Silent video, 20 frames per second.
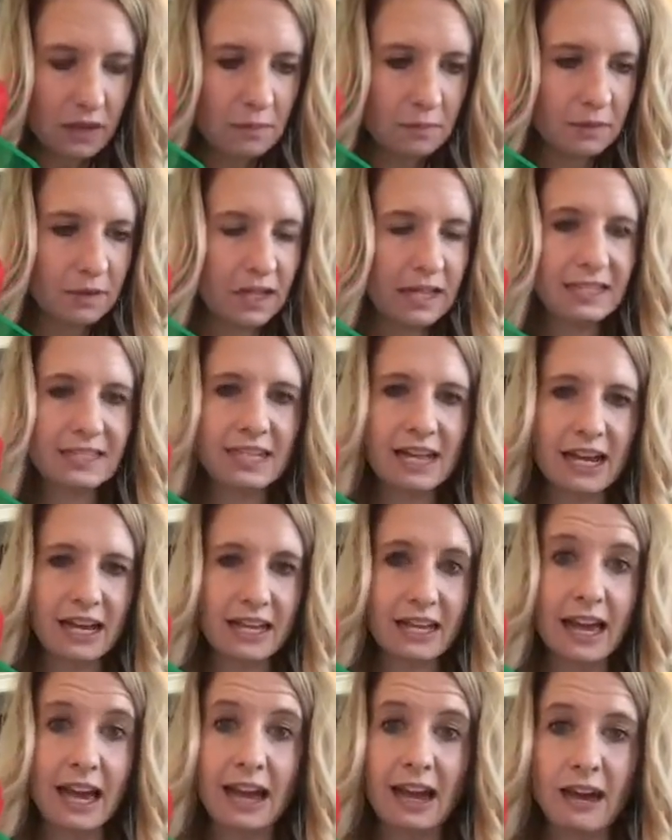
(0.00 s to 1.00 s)
Plus
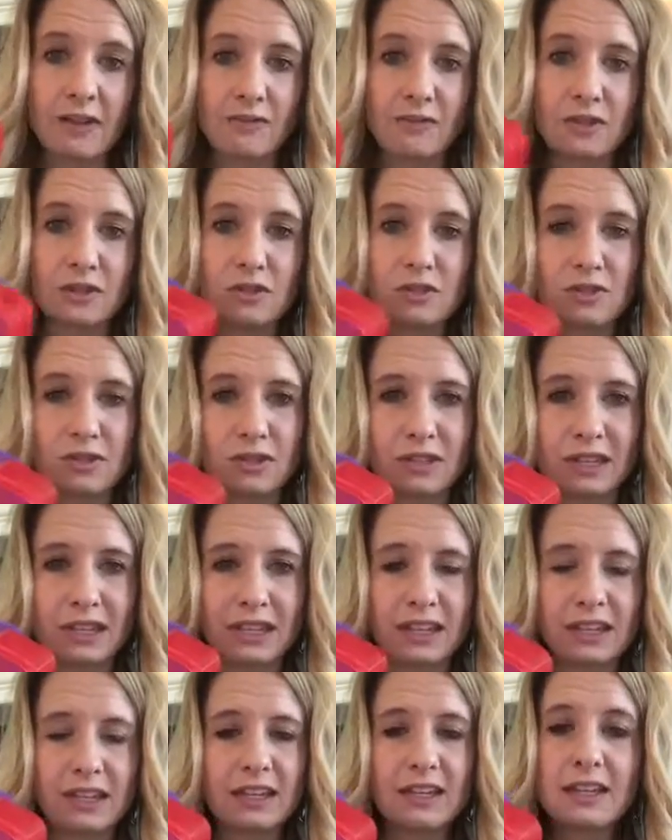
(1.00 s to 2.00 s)
I have
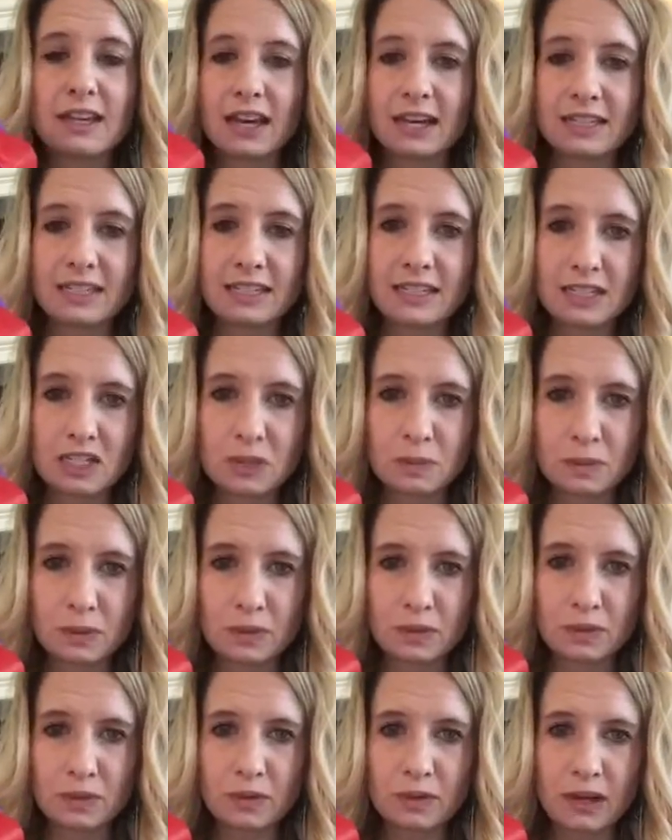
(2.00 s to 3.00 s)
usually a
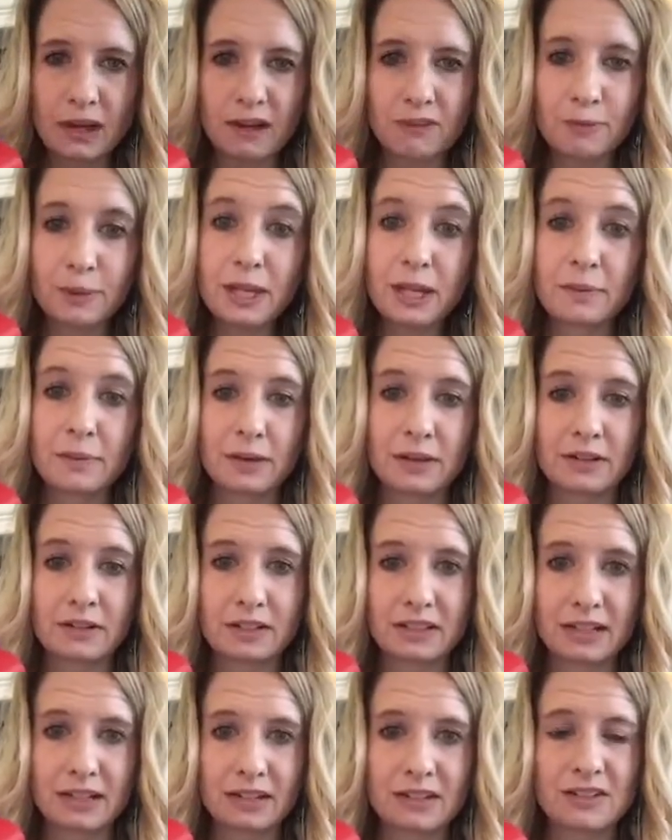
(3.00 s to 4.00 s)
teaspoon of peanut butter
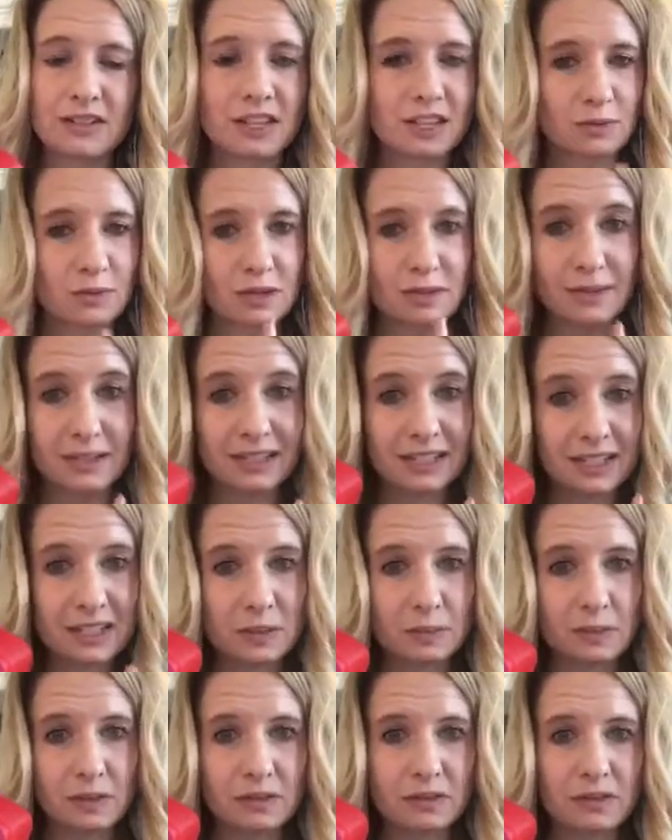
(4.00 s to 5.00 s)
in there. So that's 1 of my
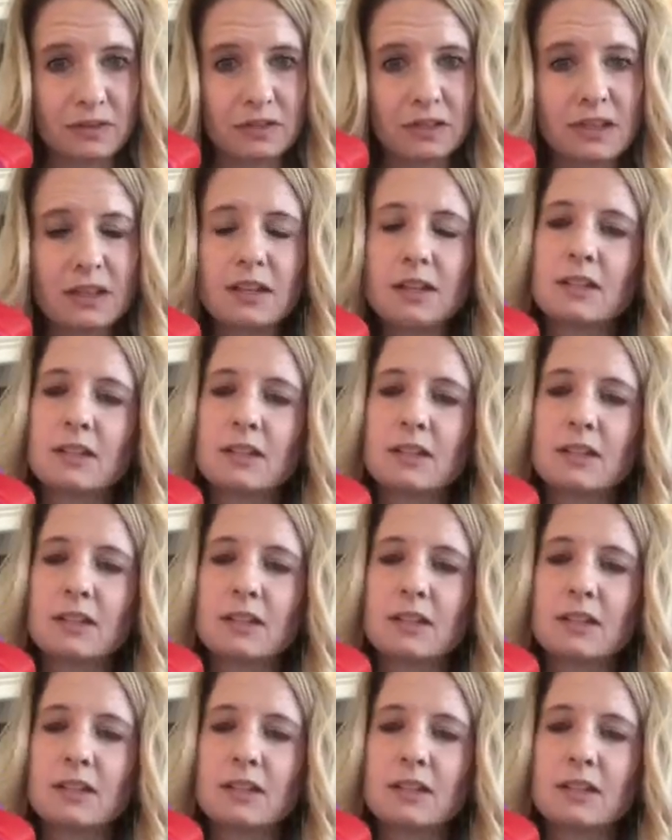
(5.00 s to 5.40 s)
teaspoons.